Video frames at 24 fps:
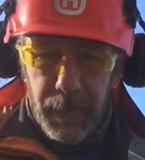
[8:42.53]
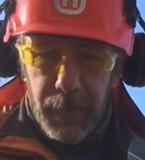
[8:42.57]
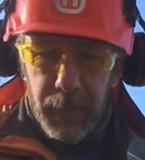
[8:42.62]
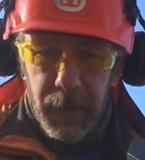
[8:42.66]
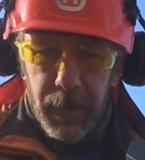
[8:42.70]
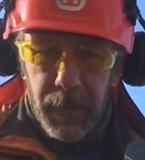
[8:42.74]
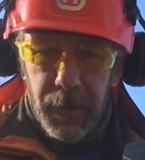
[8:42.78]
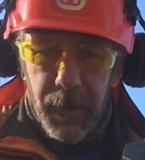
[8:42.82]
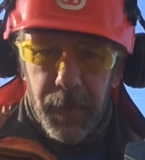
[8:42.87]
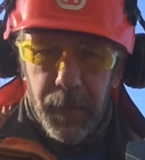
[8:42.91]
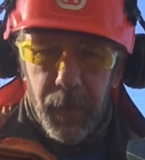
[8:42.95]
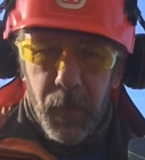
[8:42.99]

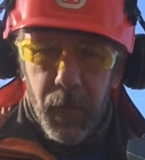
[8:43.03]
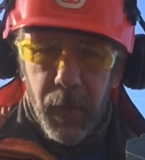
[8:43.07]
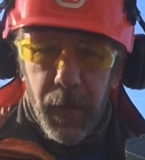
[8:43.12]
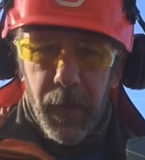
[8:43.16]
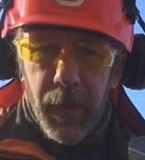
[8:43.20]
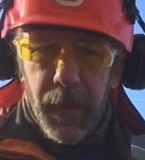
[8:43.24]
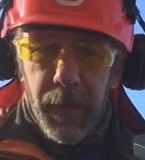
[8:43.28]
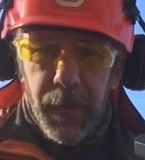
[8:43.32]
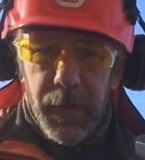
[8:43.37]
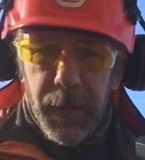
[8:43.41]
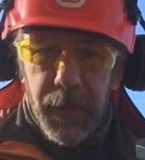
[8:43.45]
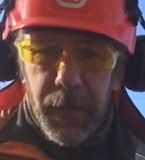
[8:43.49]
it's important
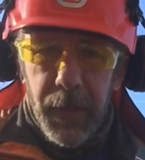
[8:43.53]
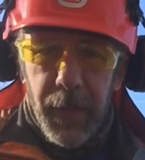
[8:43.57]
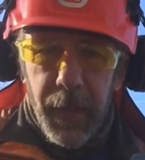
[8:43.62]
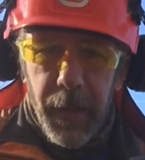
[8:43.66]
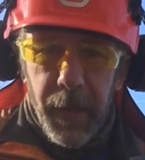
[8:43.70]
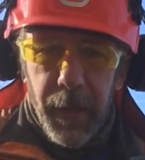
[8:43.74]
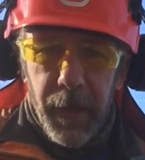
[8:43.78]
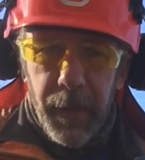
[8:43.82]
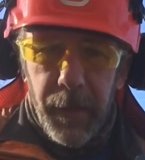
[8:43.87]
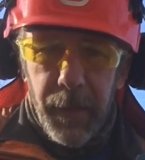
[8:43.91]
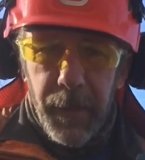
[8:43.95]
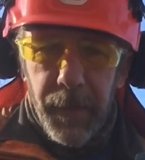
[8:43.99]
to
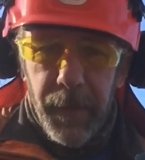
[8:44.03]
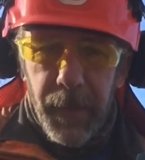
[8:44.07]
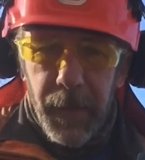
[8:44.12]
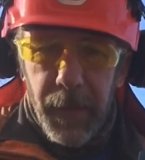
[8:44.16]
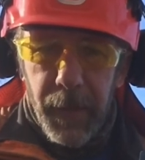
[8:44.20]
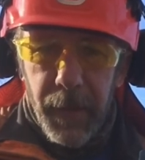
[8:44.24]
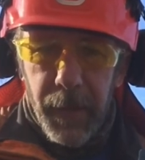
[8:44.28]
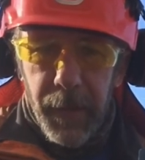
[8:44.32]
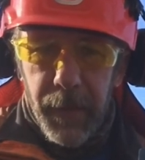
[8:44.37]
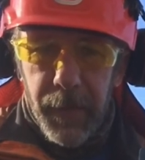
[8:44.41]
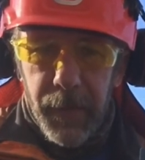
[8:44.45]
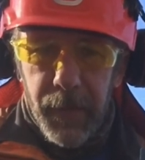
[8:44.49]
understand,
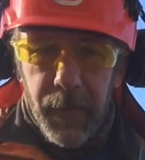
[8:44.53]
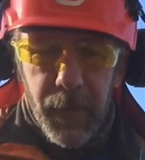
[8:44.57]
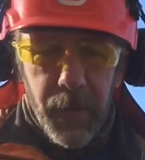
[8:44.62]
is